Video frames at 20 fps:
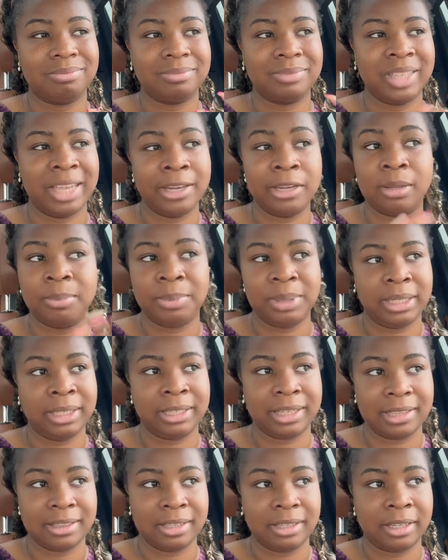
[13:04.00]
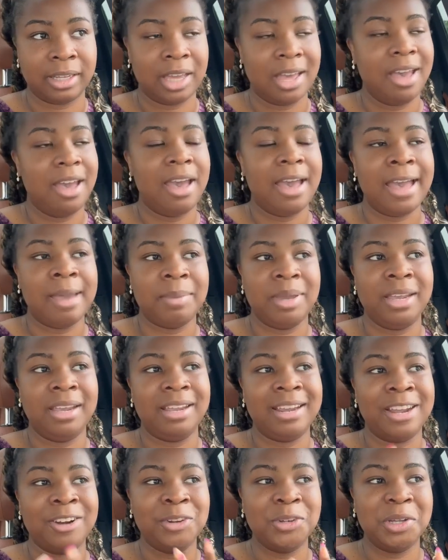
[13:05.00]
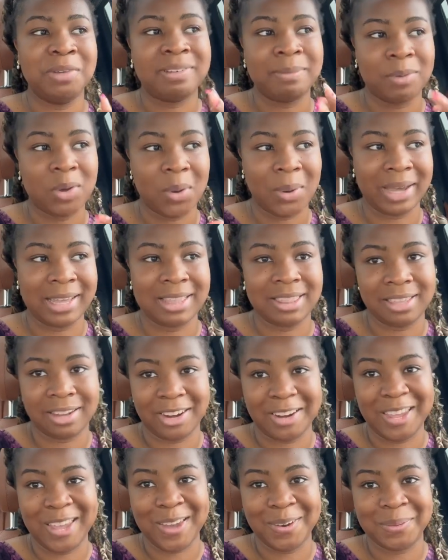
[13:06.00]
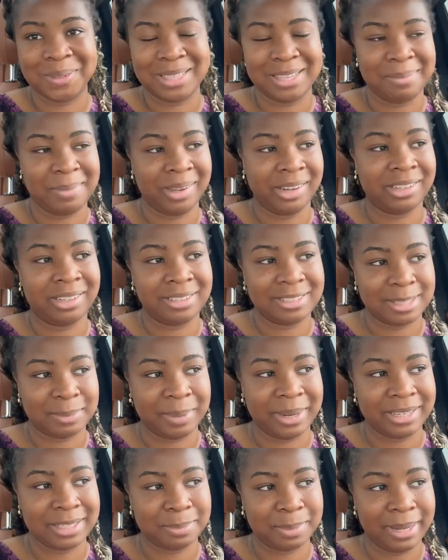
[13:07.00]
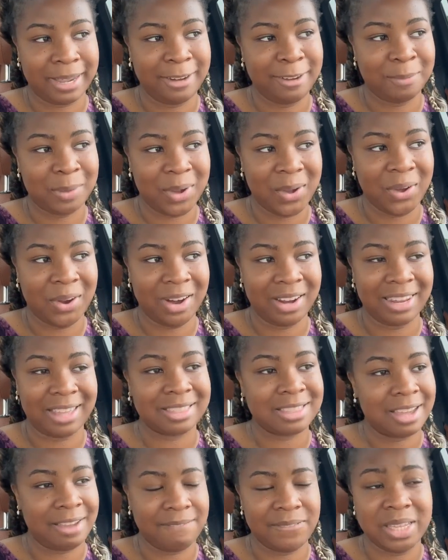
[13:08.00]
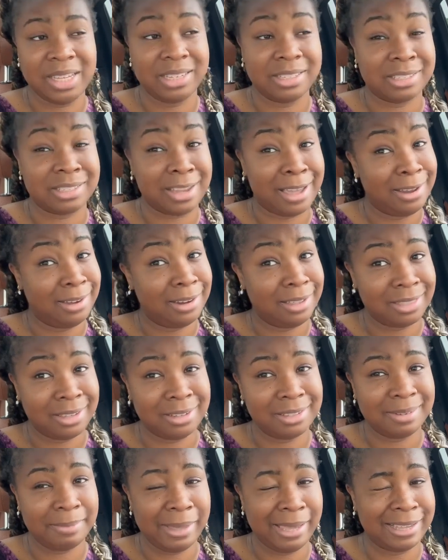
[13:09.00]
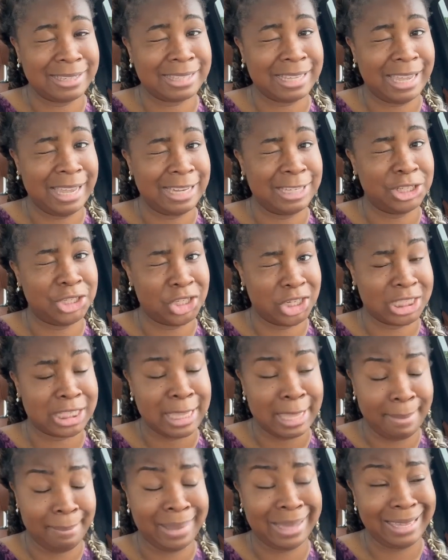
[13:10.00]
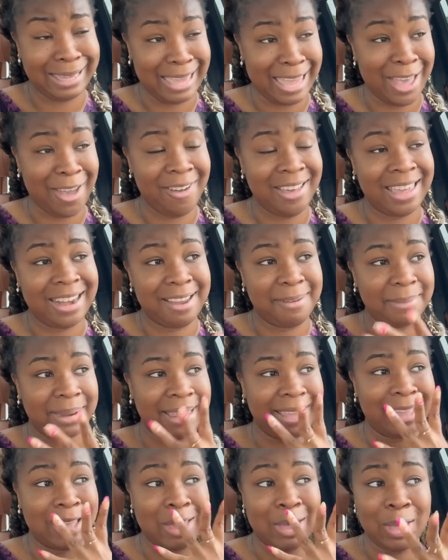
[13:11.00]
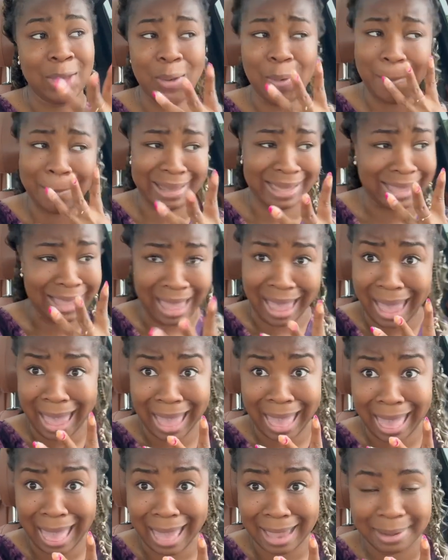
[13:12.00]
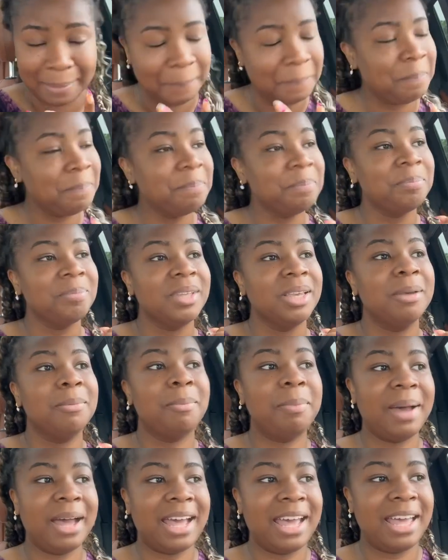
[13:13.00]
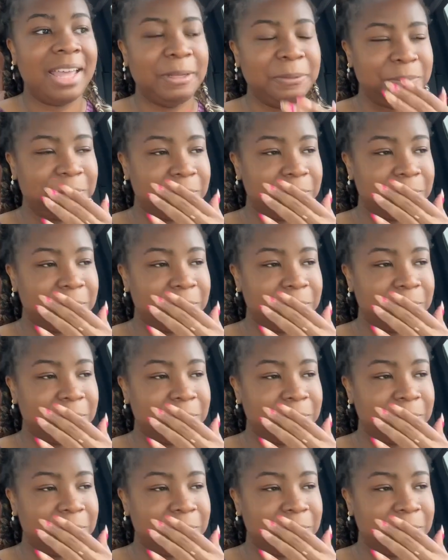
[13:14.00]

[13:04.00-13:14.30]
end up being nothing. I mean, I don't know if I'm quite there yet with the American Express Platinum card. Like, that fee is not nothing to me because it just hit my account and I'm like, oh my God. But